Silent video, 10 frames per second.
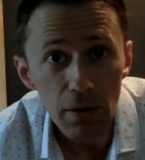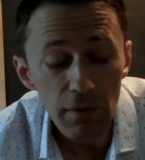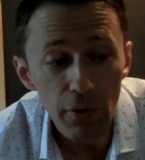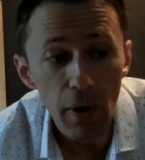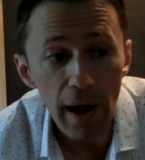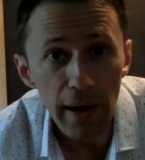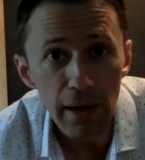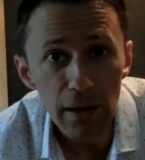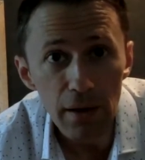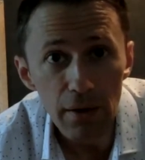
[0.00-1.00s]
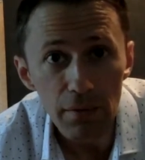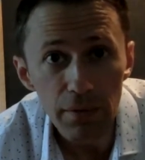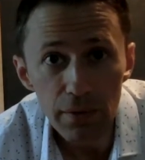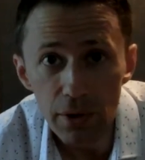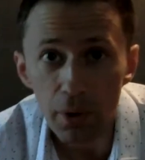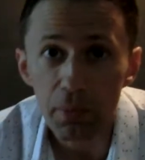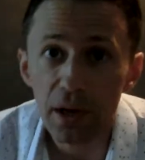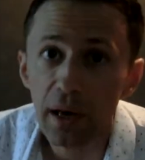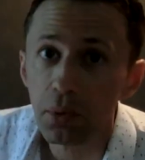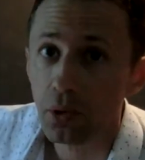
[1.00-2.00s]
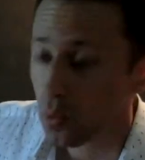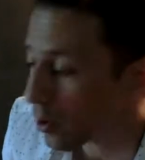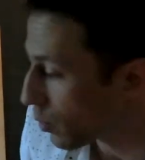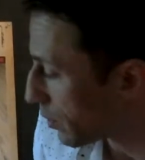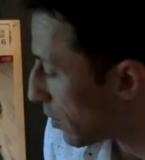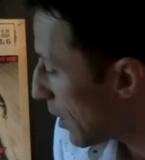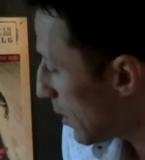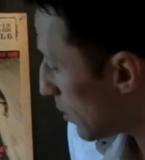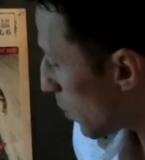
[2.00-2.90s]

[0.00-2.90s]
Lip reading: variety of, you know, being able to work with the